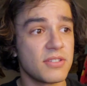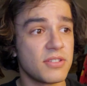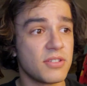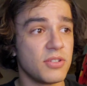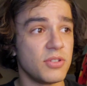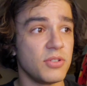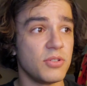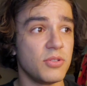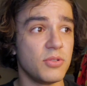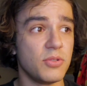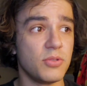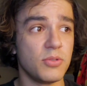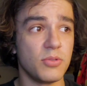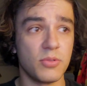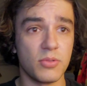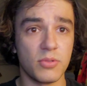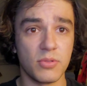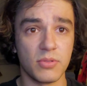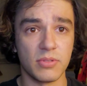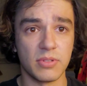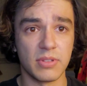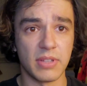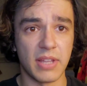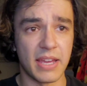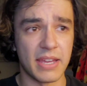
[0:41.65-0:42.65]

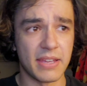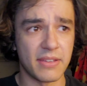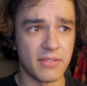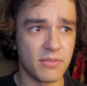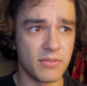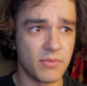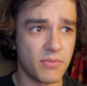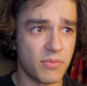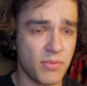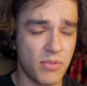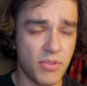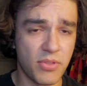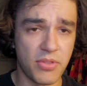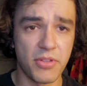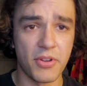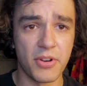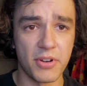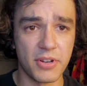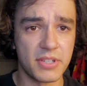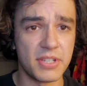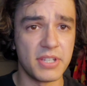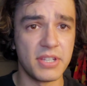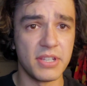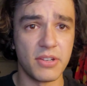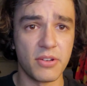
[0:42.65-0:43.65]
to like
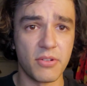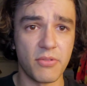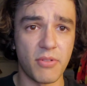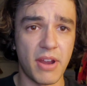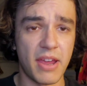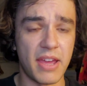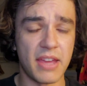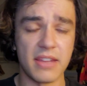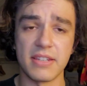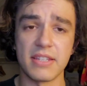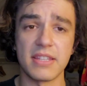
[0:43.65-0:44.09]
13 grand.